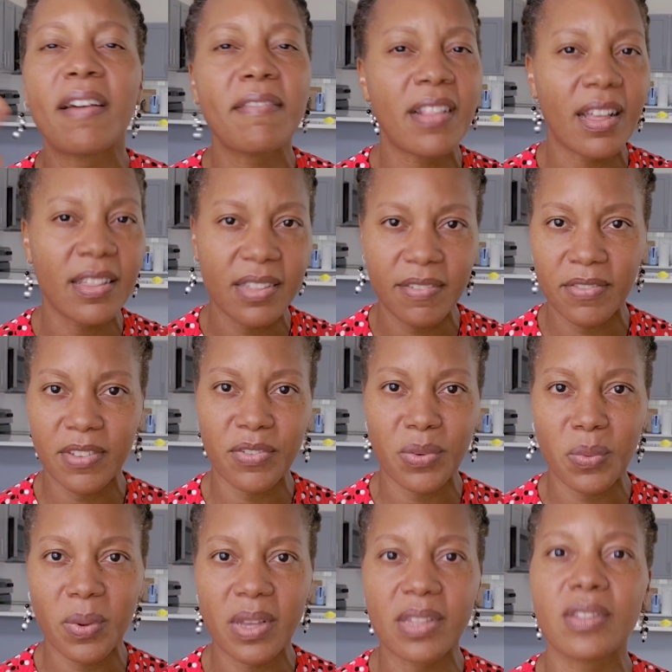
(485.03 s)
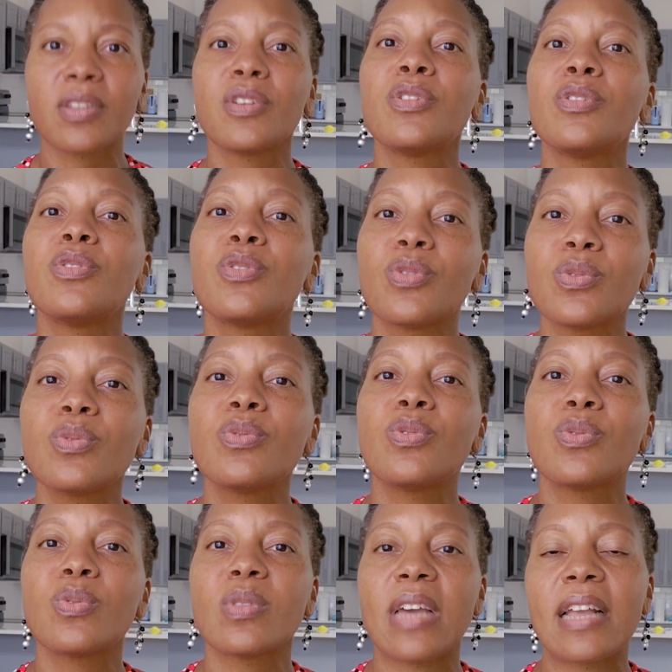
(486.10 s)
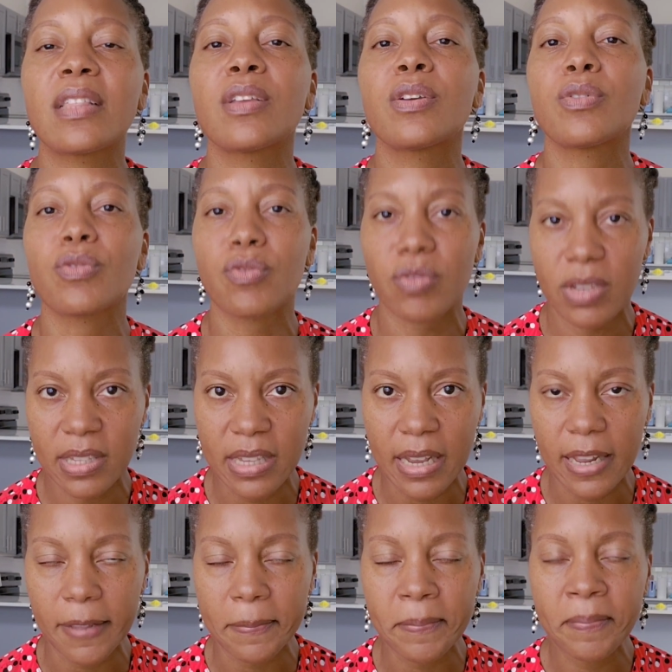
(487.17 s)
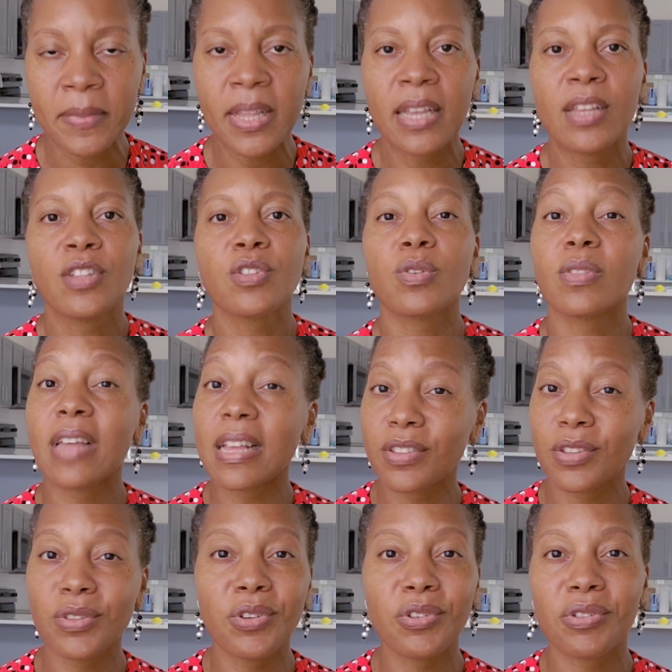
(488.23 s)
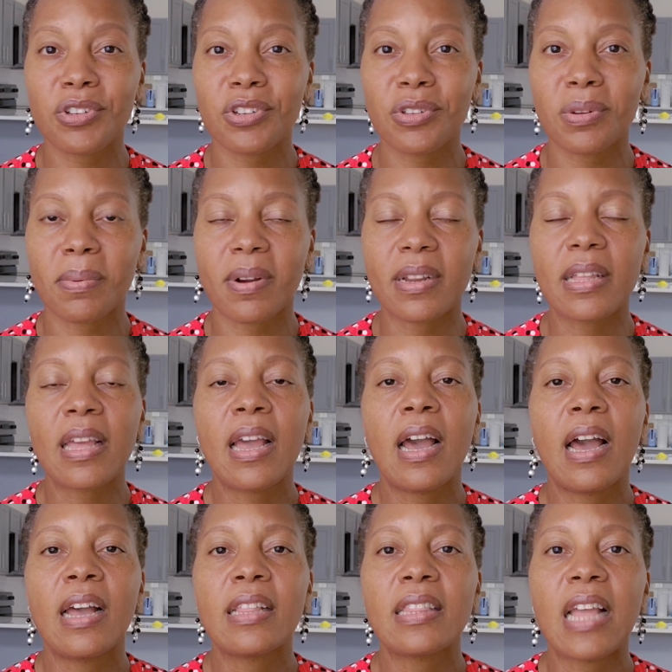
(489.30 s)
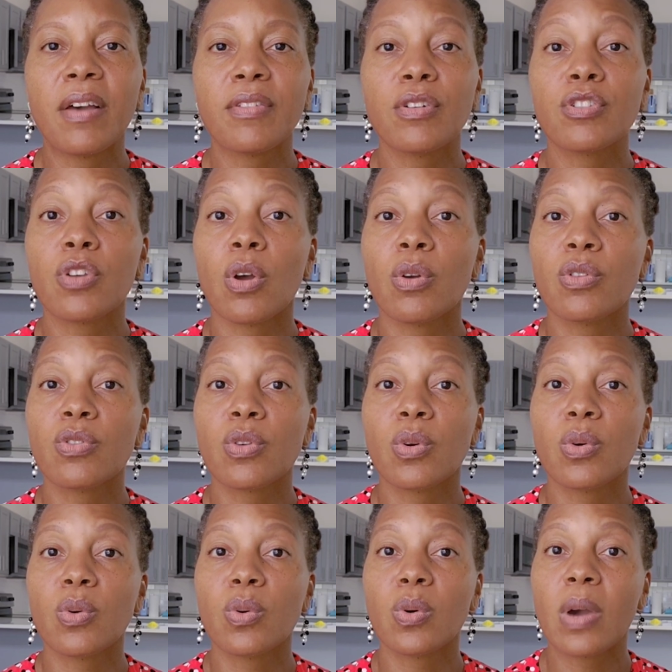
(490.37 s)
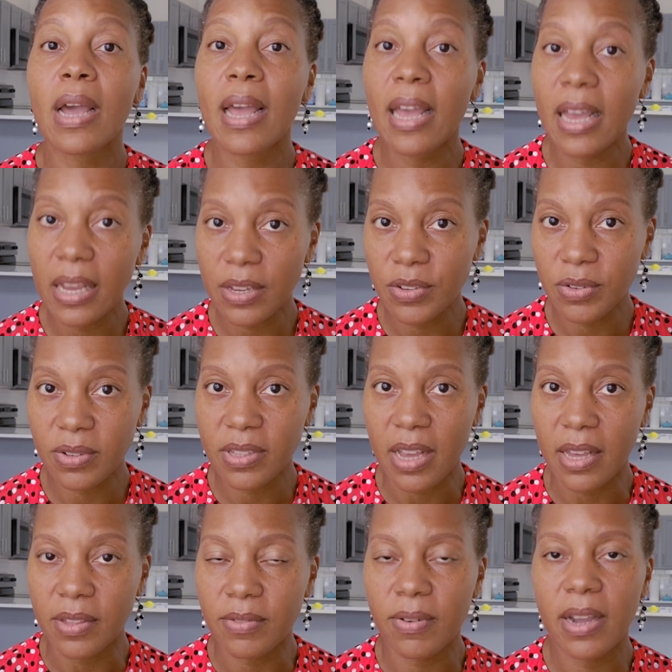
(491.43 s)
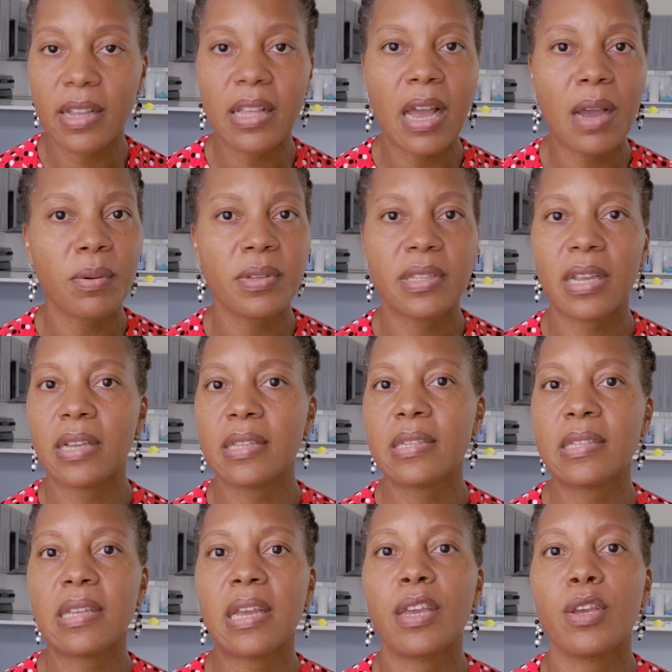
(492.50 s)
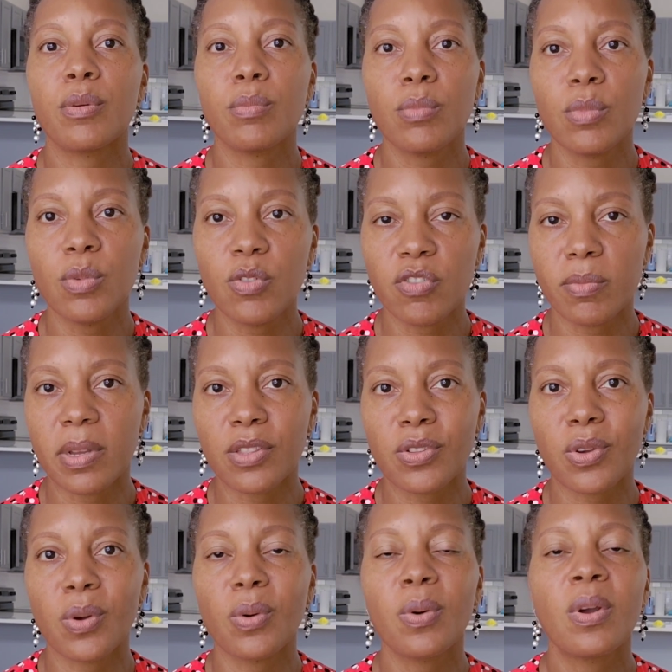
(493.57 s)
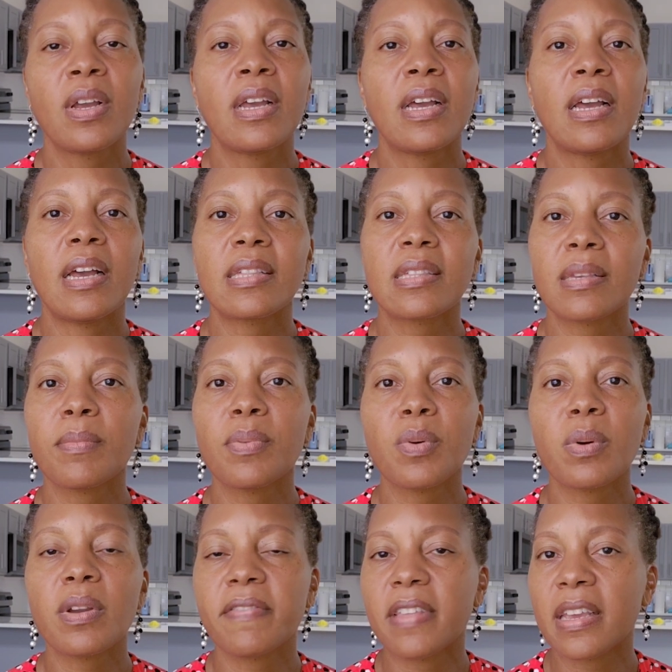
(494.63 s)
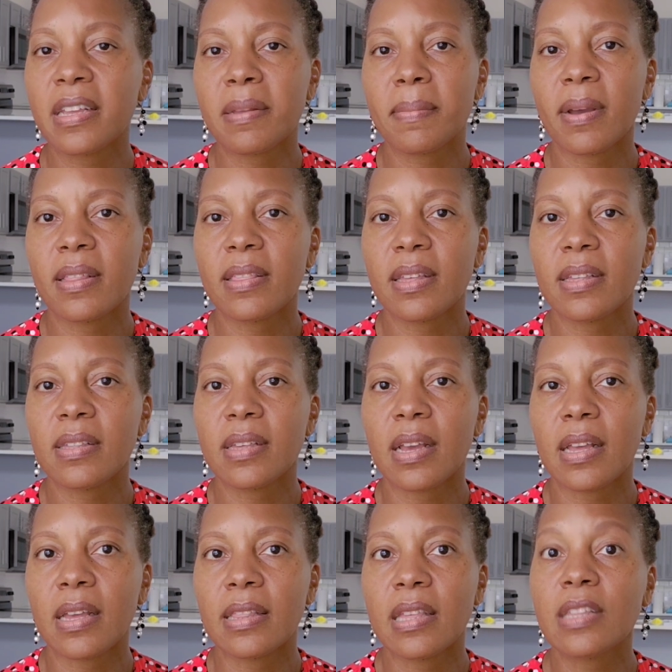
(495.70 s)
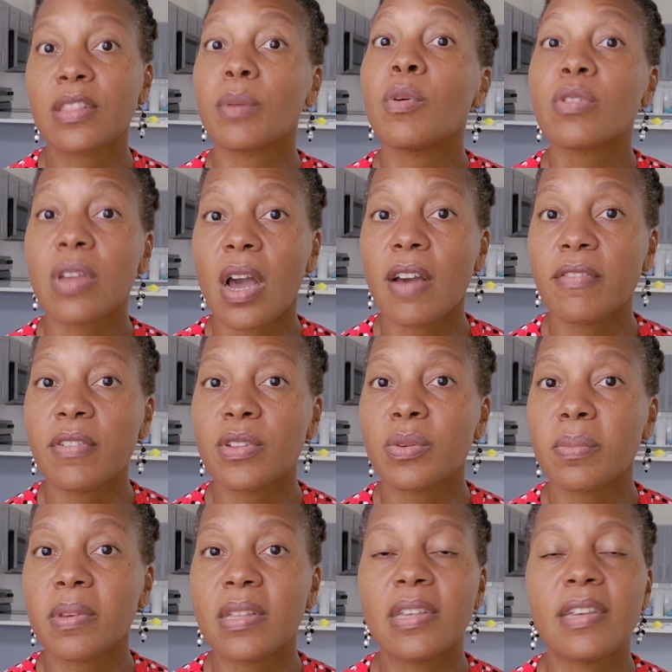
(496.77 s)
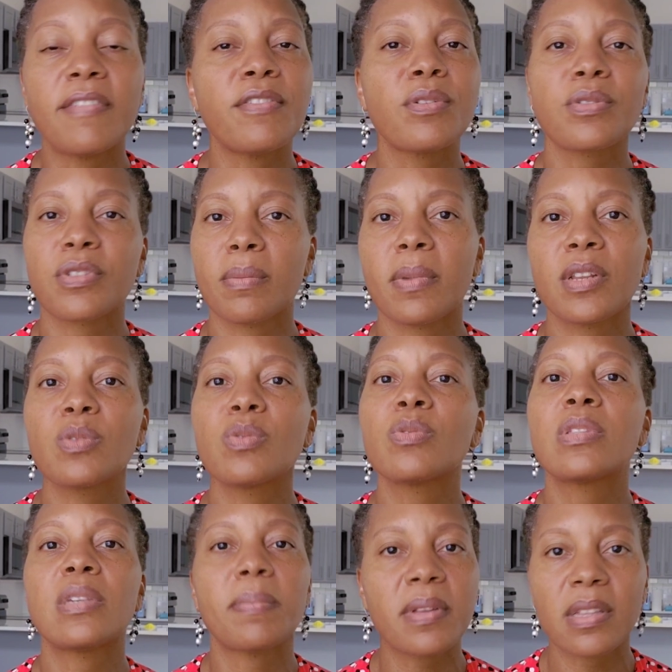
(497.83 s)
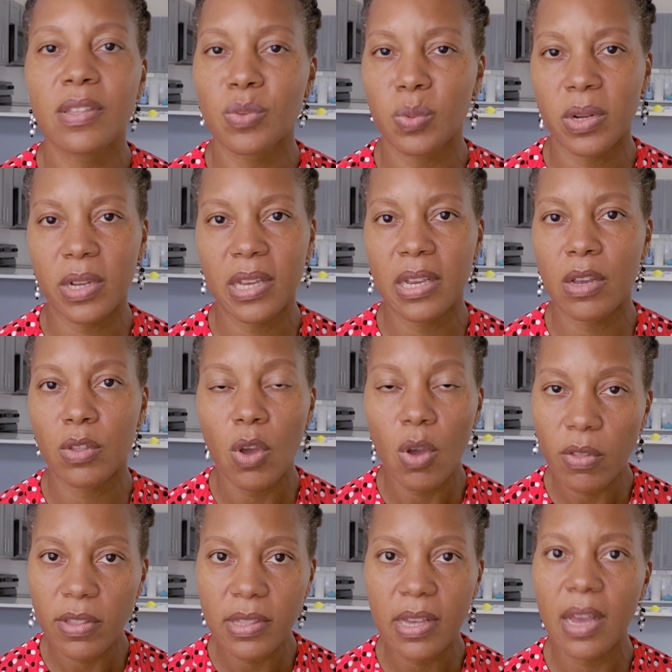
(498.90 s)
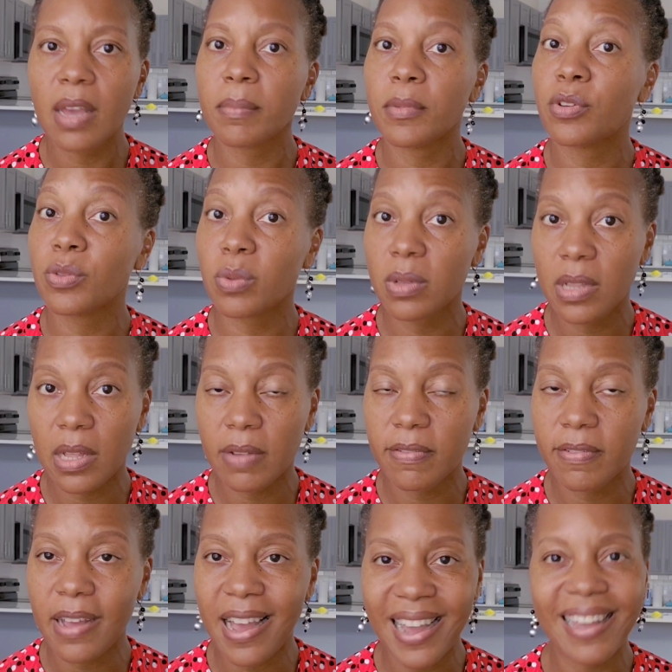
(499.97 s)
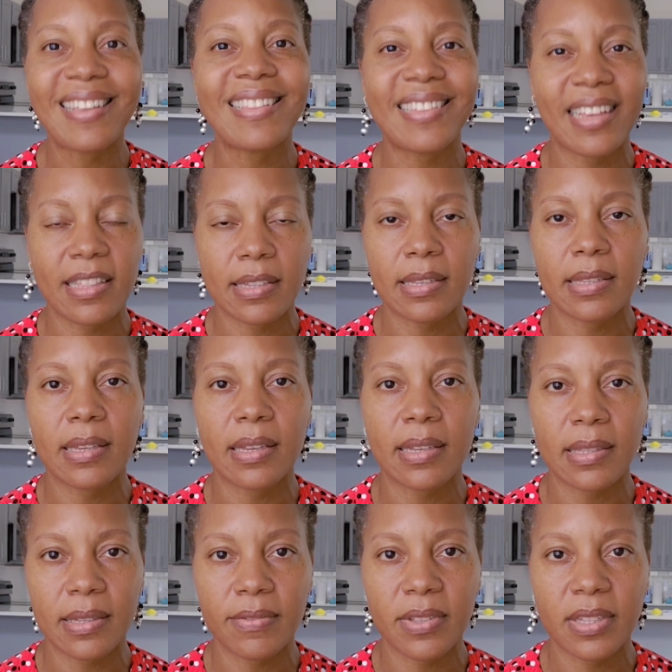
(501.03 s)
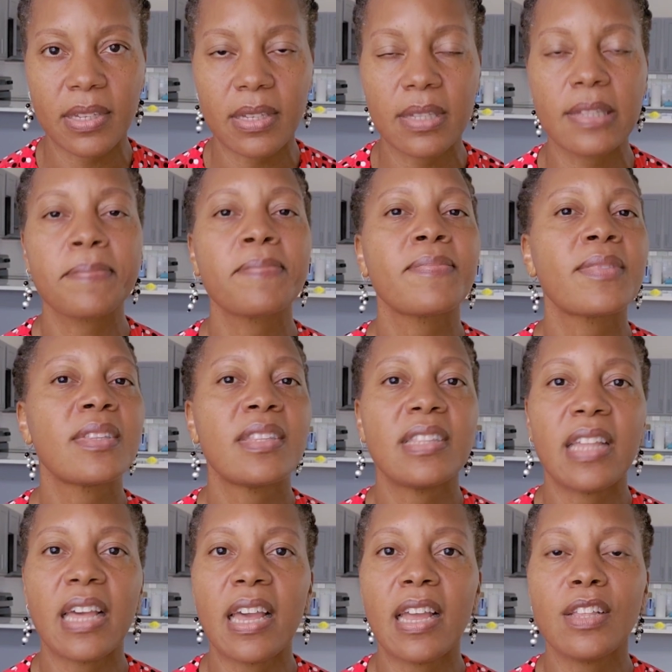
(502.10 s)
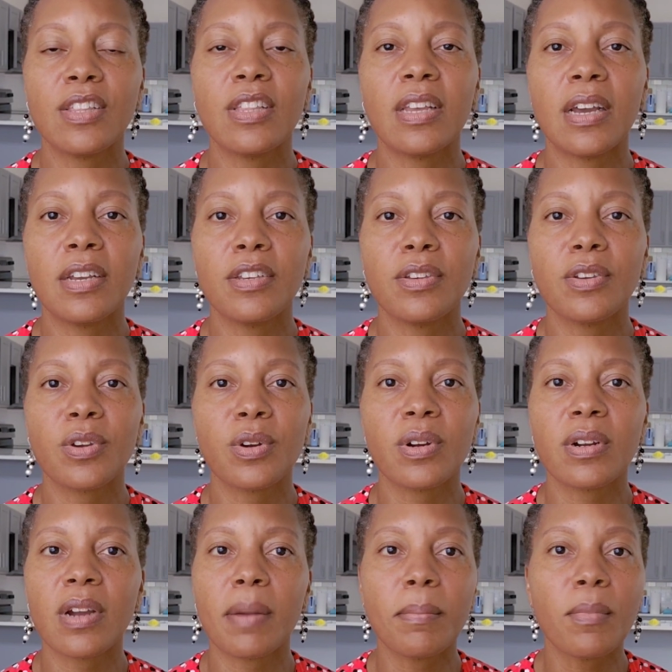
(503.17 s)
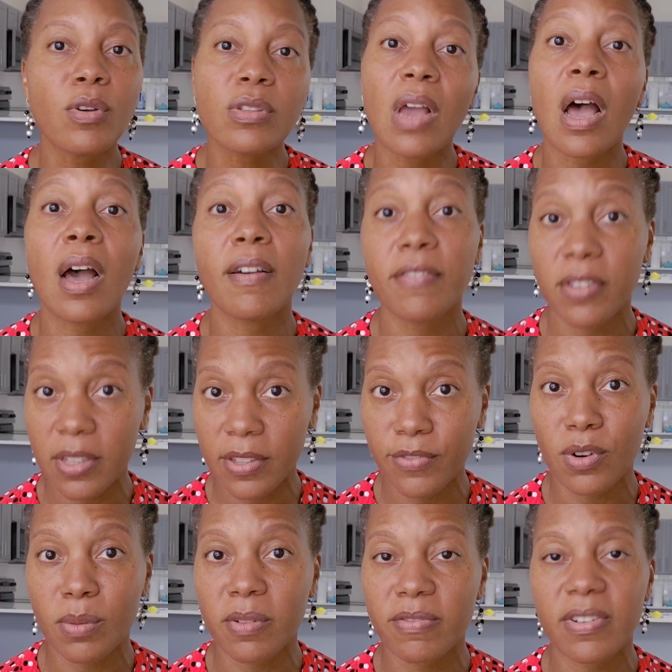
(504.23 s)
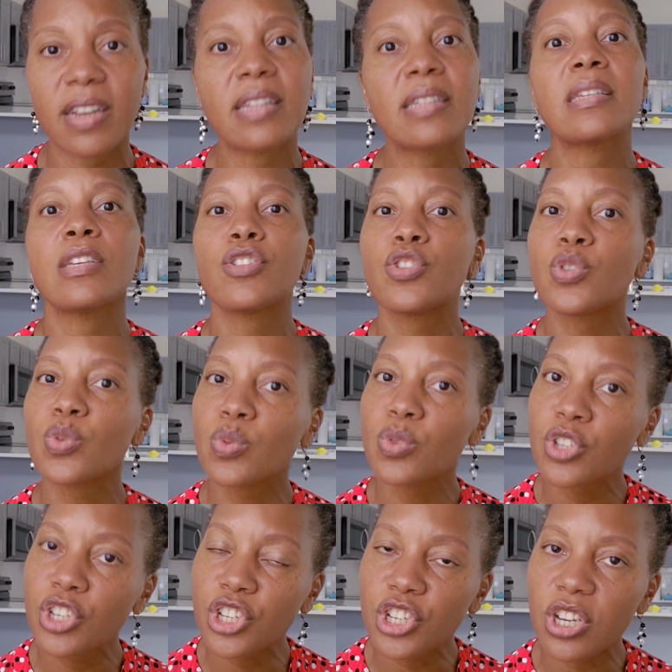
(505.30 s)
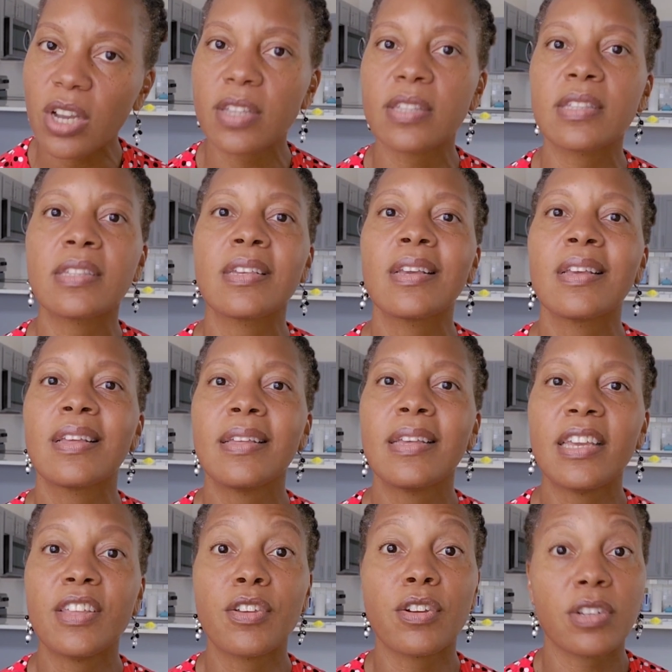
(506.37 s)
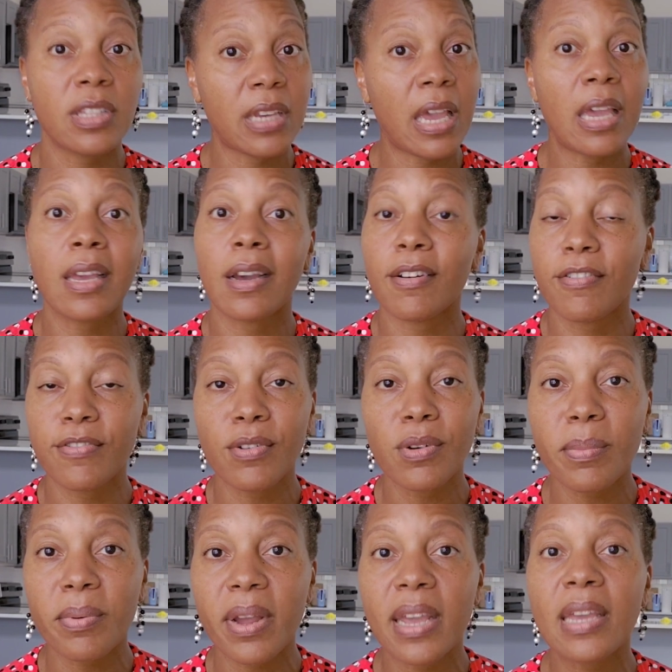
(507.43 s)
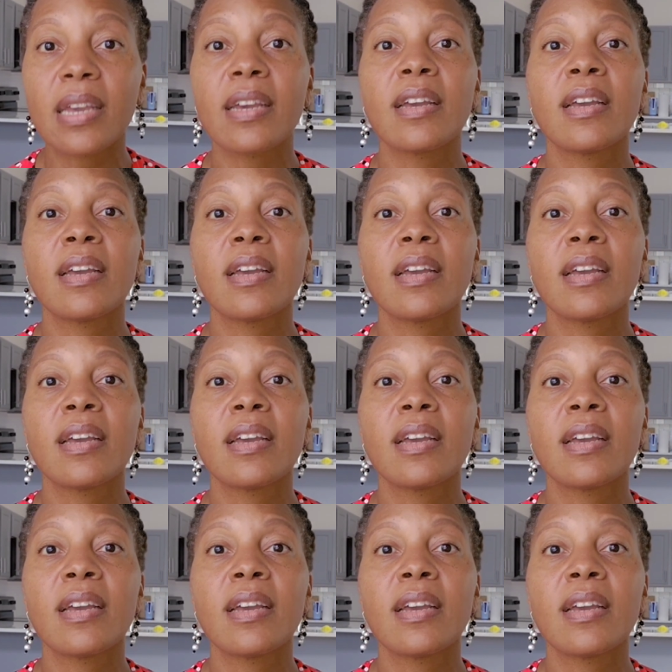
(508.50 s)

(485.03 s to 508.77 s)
lots of different ways to do that resetting. So that's the nutritional part. Now there's also exercise, right? Our day-to-day movement. So a simple way of thinking about this, I think the most obvious would be, if you're somebody who typically is working out all the time and you're doing a lot of high intensity activities, then your most obvious form of rest is to just either take a full break